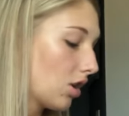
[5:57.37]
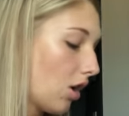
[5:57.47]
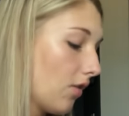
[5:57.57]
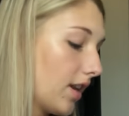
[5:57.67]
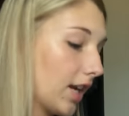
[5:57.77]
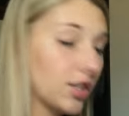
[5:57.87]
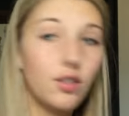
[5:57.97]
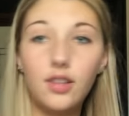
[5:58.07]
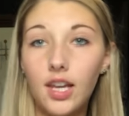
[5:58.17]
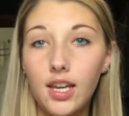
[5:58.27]
So the next
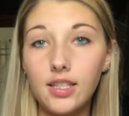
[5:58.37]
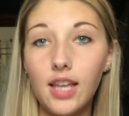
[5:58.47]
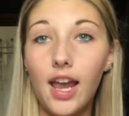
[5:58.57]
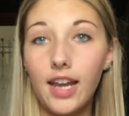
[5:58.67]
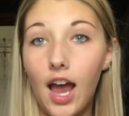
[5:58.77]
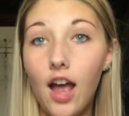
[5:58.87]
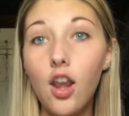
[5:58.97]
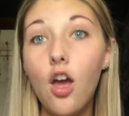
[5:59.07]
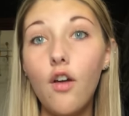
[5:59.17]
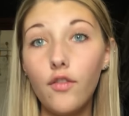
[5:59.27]
two things I
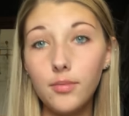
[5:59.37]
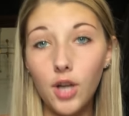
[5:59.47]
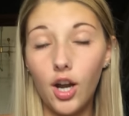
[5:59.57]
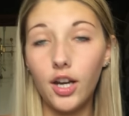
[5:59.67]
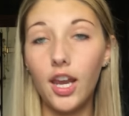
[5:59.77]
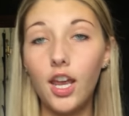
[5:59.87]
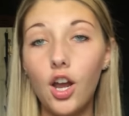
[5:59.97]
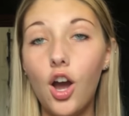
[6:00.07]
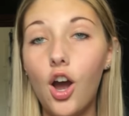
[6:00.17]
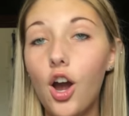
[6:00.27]
got from Target
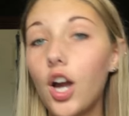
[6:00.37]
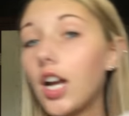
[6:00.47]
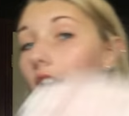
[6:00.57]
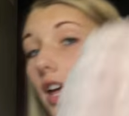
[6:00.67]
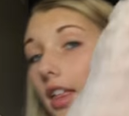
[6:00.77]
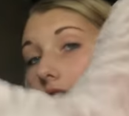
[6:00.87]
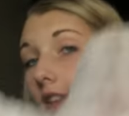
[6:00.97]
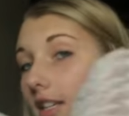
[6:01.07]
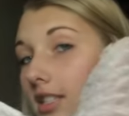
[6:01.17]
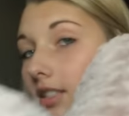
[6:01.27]
are
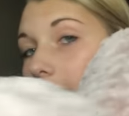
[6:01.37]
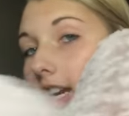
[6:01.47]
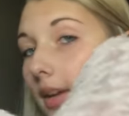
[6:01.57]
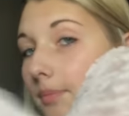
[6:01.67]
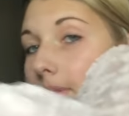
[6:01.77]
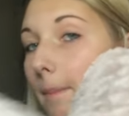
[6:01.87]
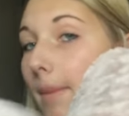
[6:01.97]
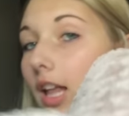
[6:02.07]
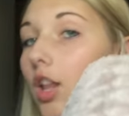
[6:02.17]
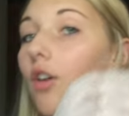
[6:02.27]
this like
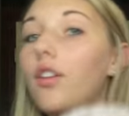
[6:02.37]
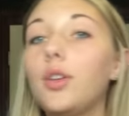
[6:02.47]
pillow